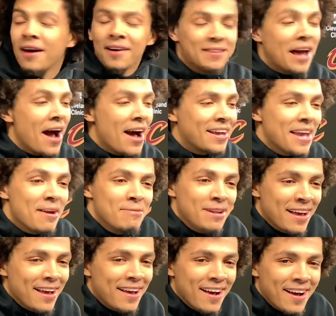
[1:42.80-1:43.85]
Don gave me
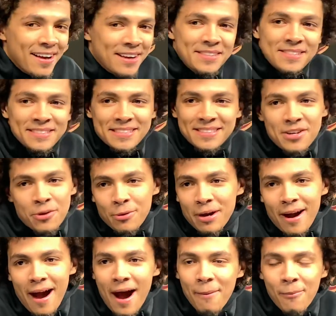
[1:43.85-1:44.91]
that this
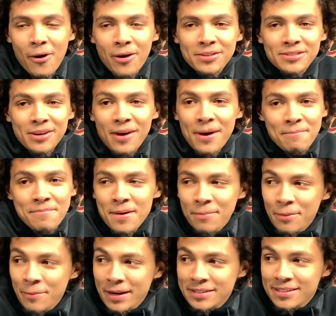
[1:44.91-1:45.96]
career high ball, so I'm going
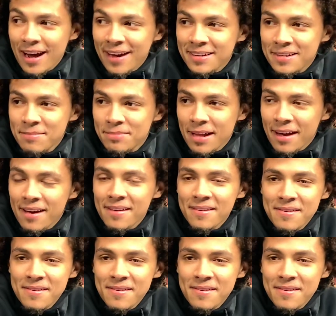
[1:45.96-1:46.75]
to make sure I keep that.